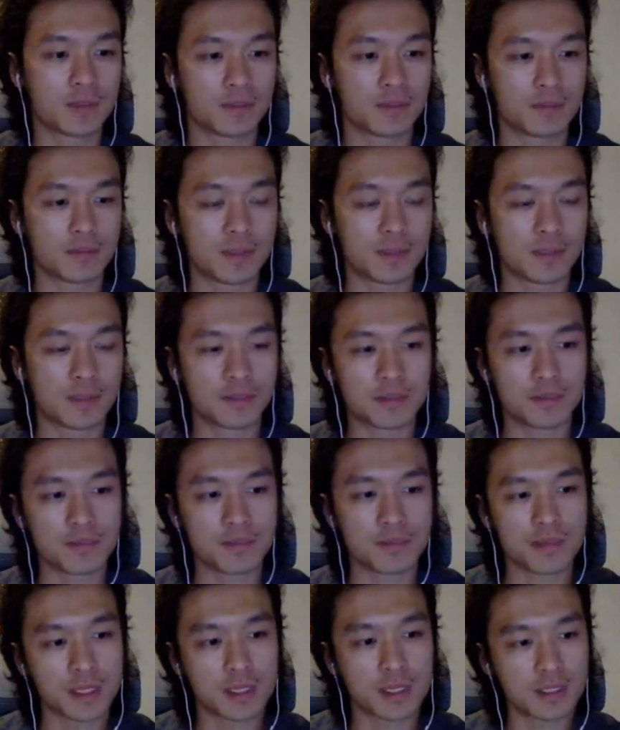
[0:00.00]
gives
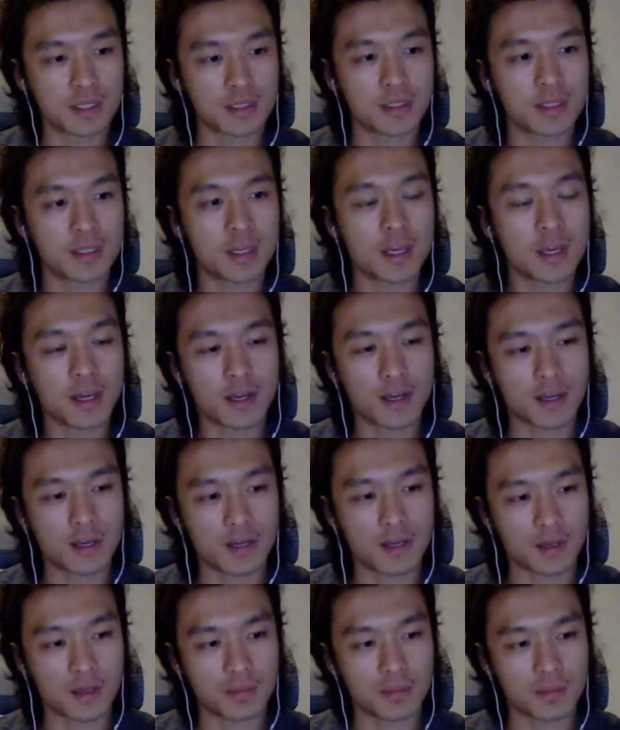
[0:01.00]
me
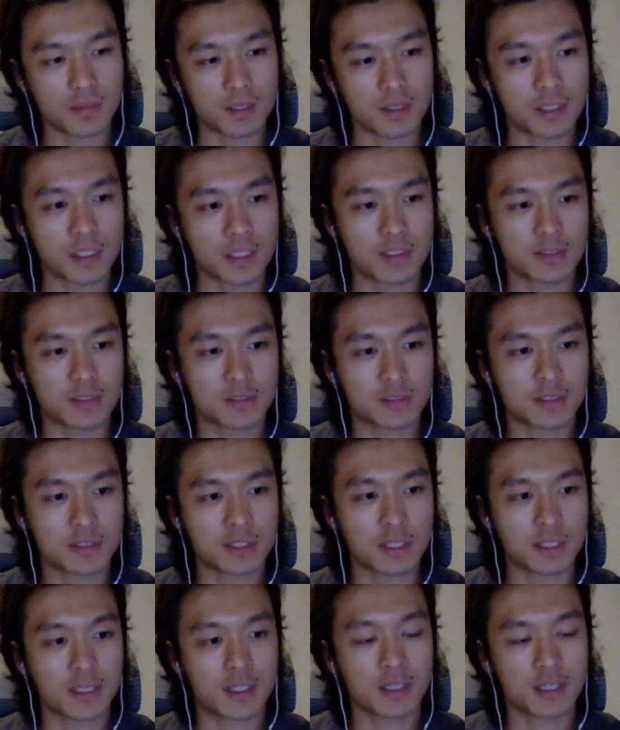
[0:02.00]
a chance to
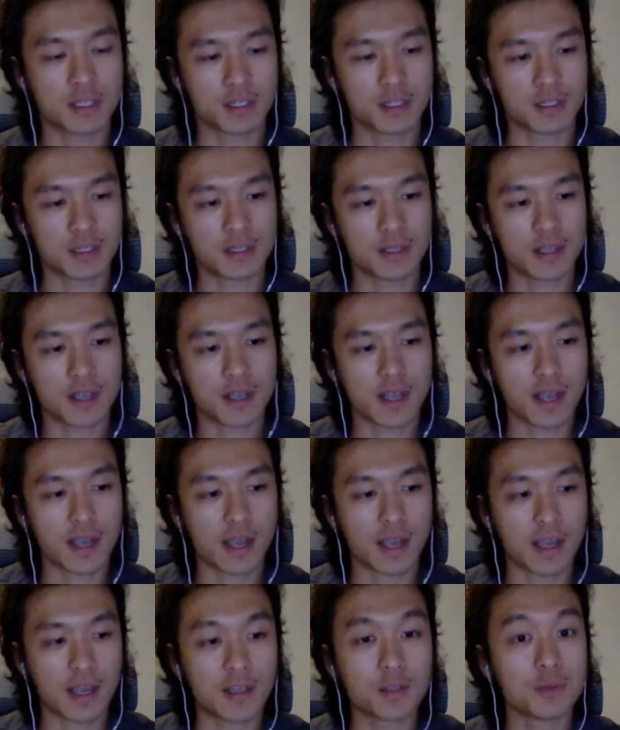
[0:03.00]
say,
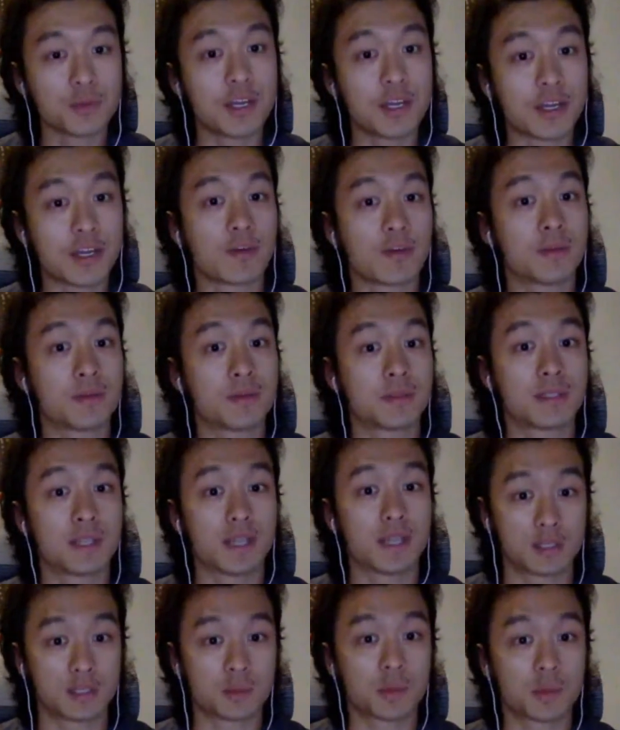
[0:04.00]
I do DevOps
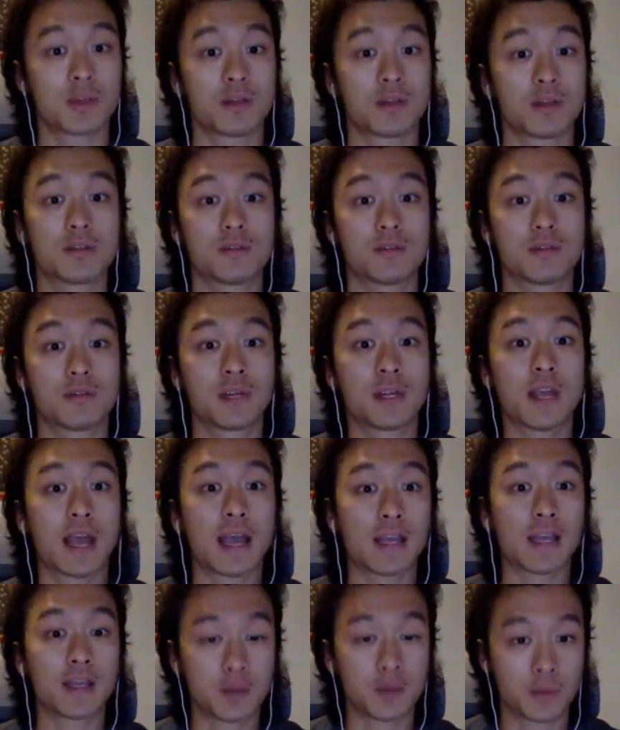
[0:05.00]
as well, right?
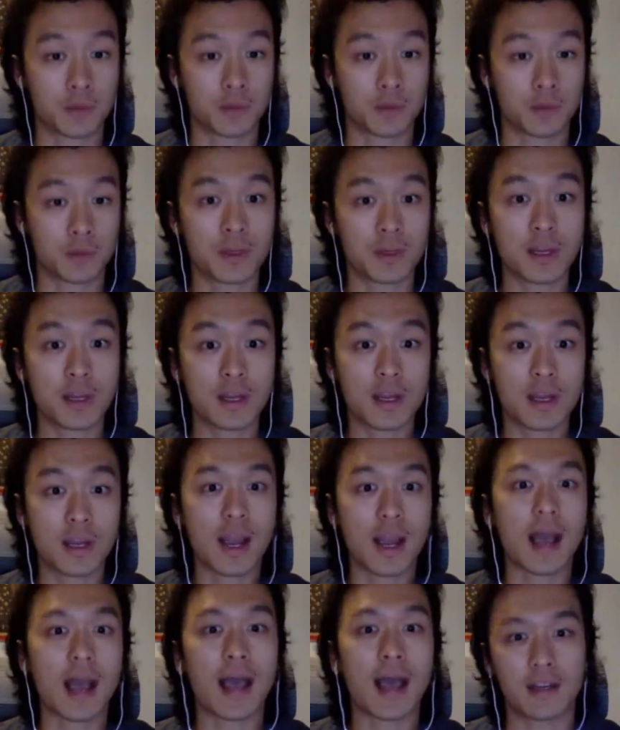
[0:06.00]
I code,
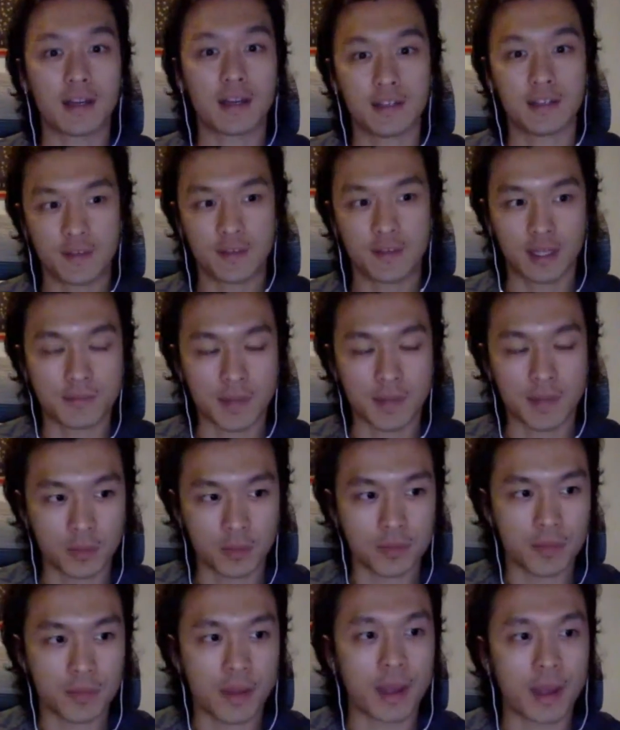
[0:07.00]
I develop my
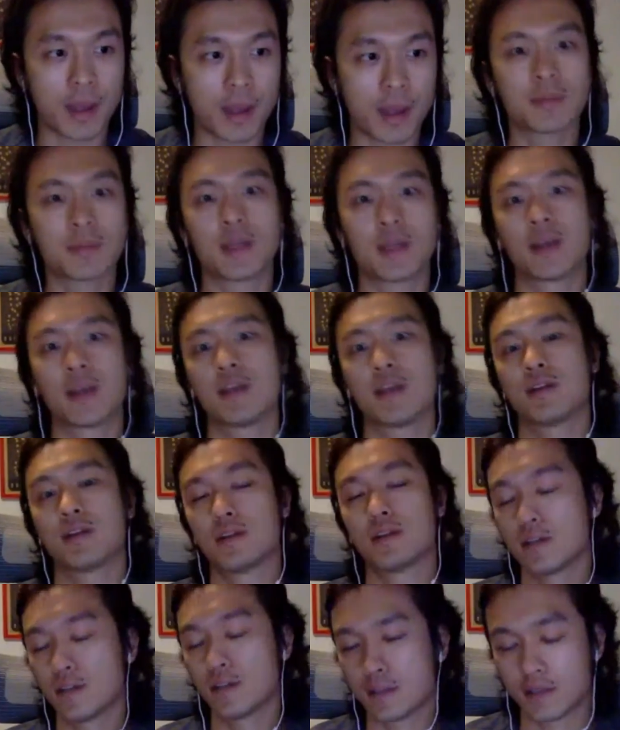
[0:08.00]
own
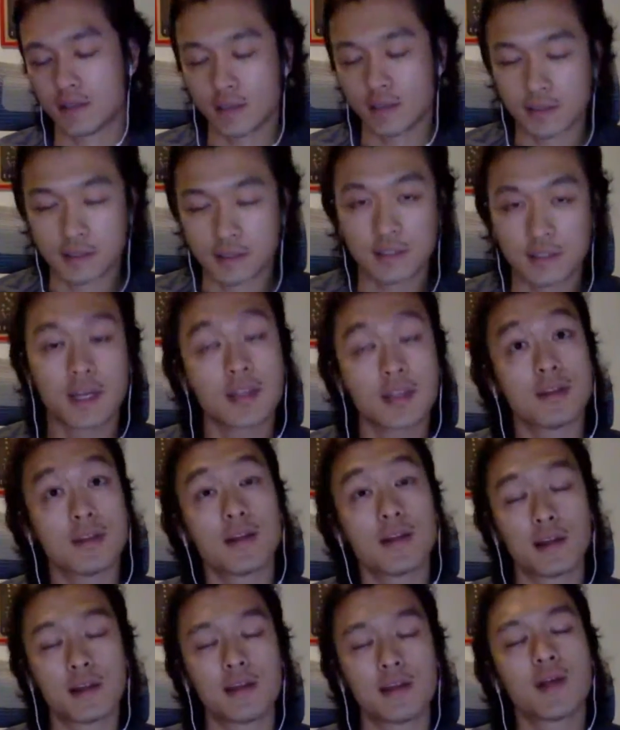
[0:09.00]
pipeline, as in
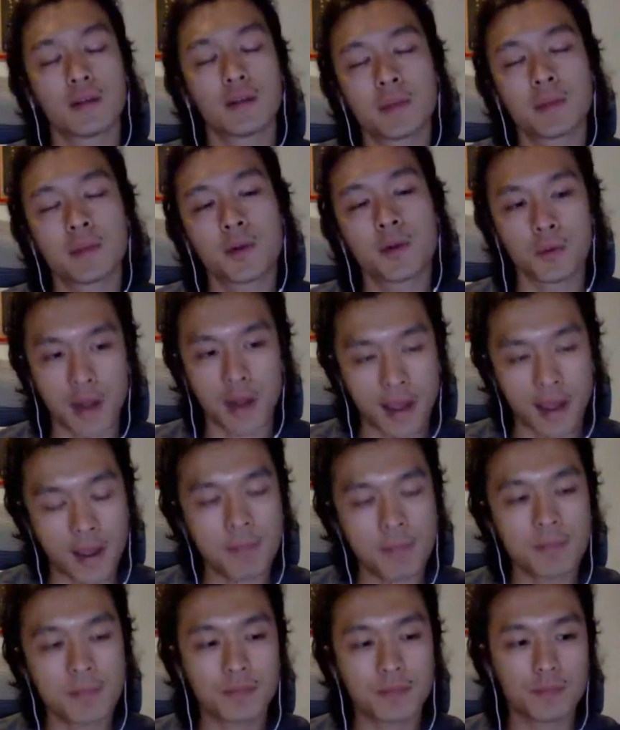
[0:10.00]
I develop my own
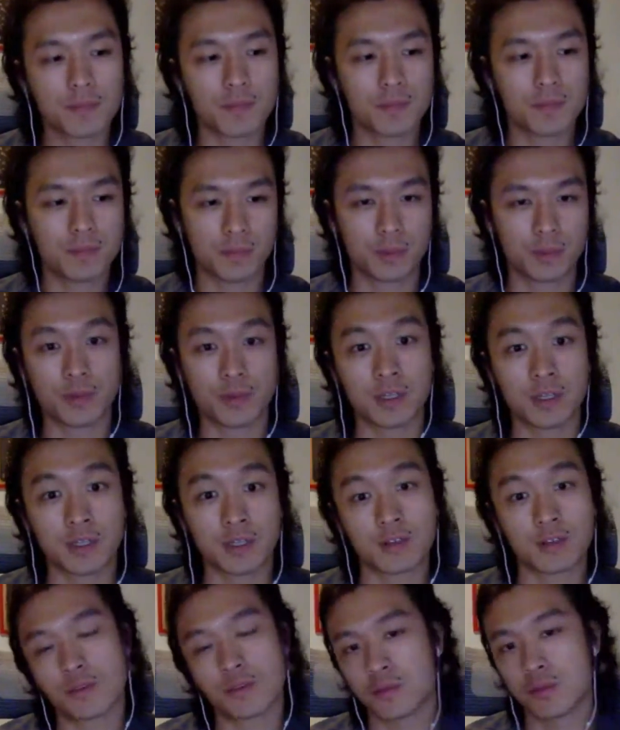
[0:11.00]
app
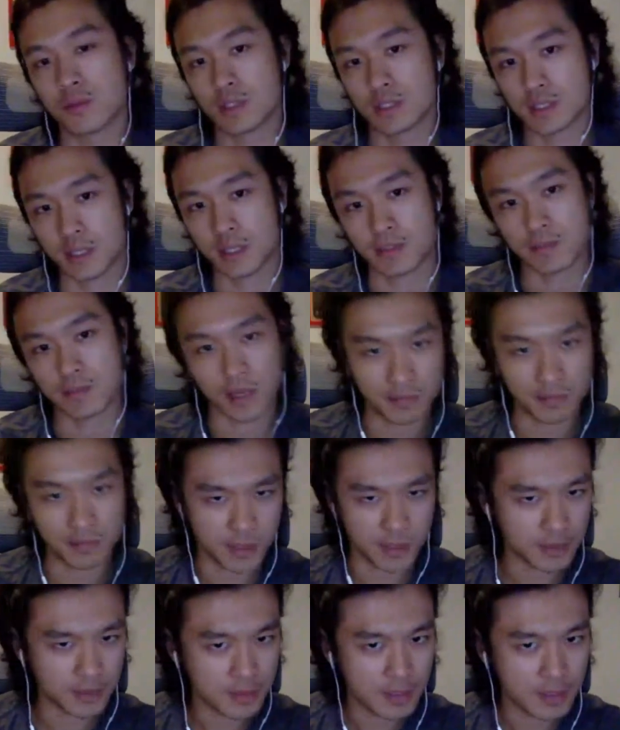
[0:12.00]
building through the same
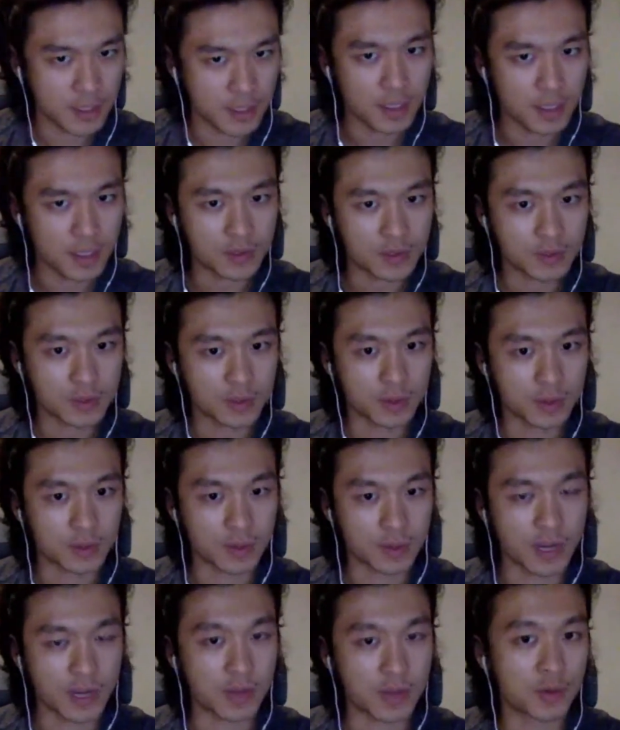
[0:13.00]
pipeline. So
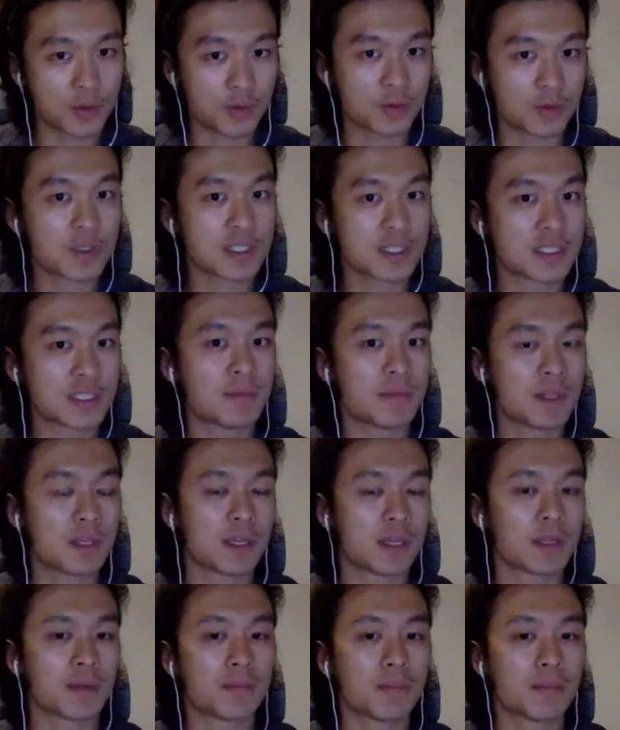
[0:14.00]
I go through the same
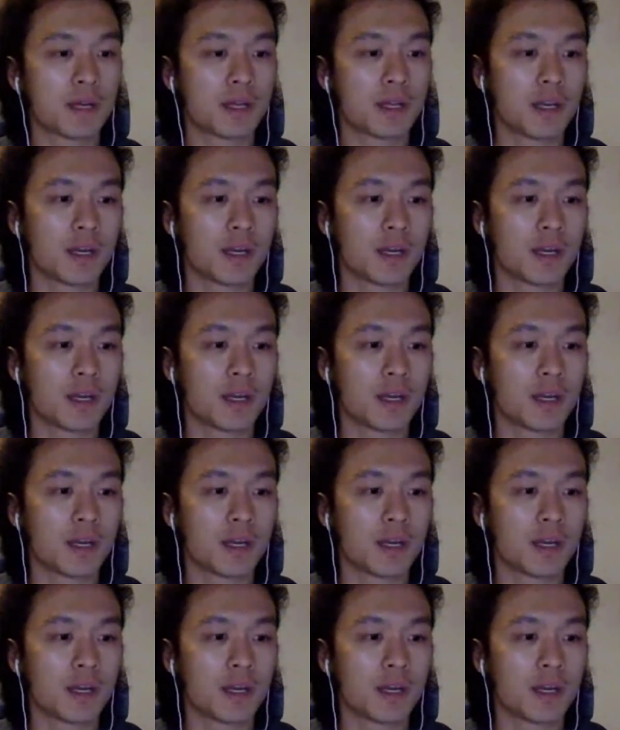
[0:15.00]
thing, but